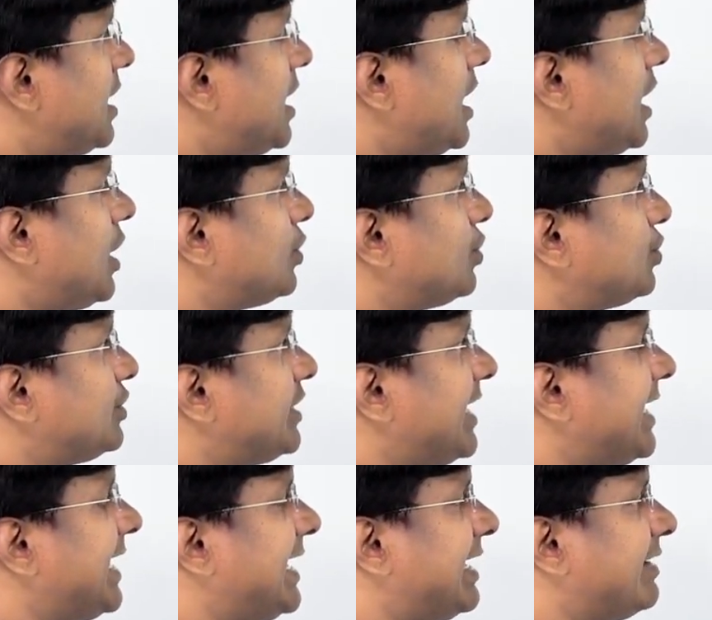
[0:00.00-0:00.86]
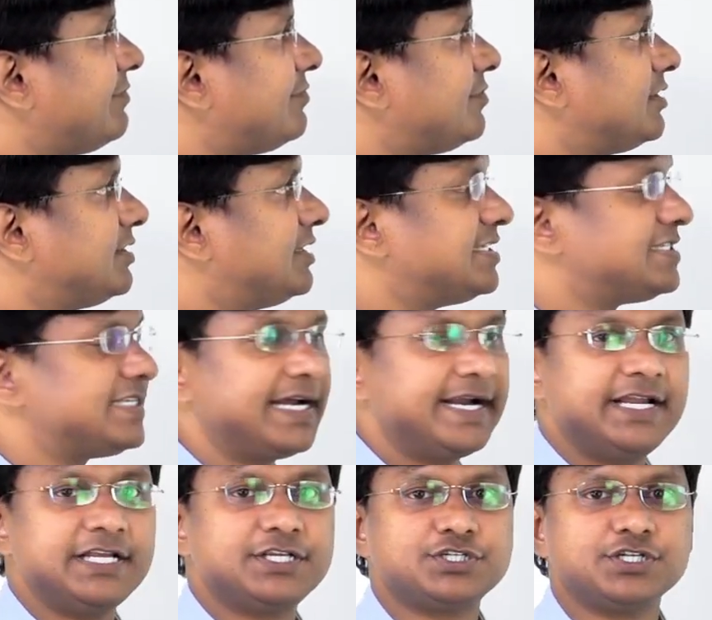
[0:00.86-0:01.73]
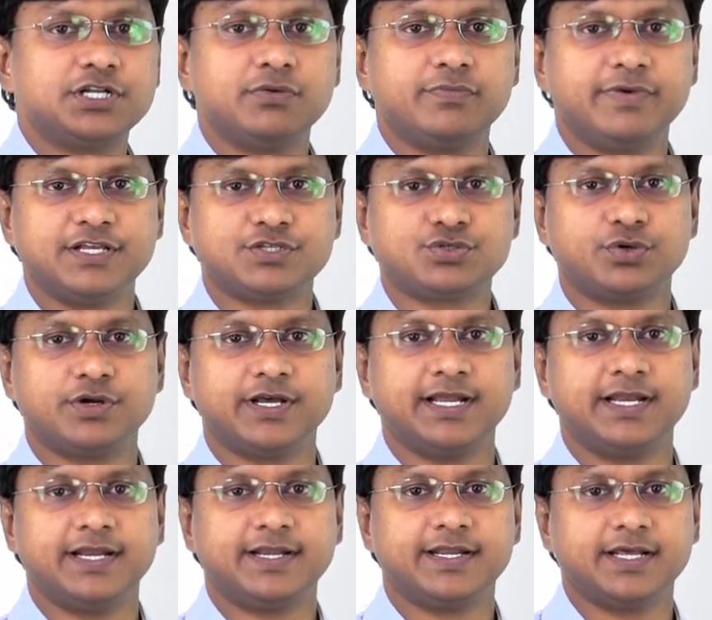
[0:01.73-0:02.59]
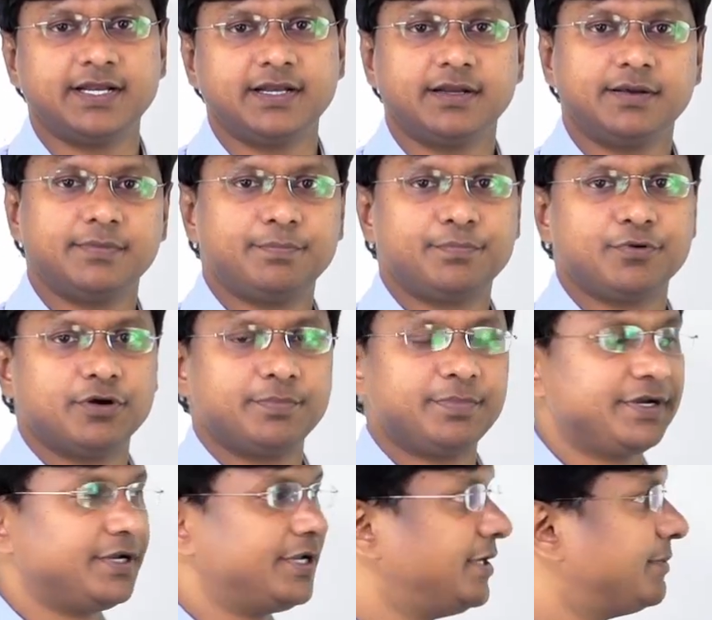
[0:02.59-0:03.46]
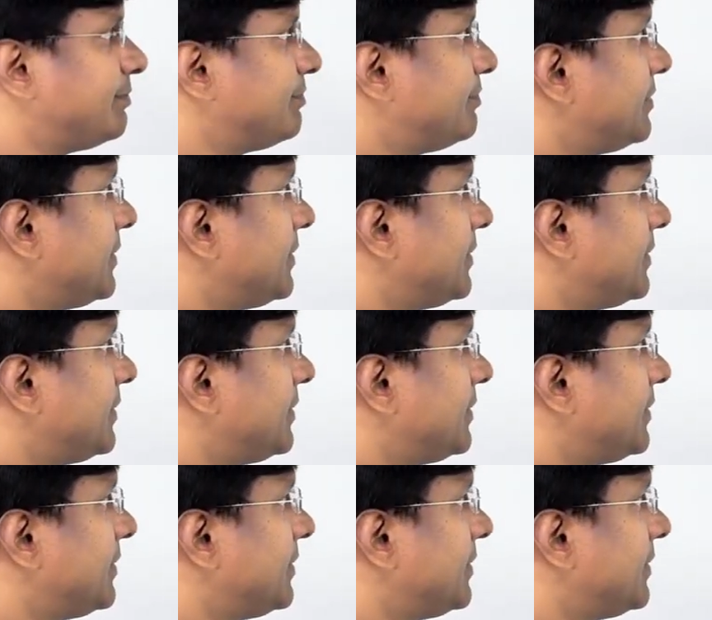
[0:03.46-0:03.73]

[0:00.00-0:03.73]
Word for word: how do they have this additional vasodilator property.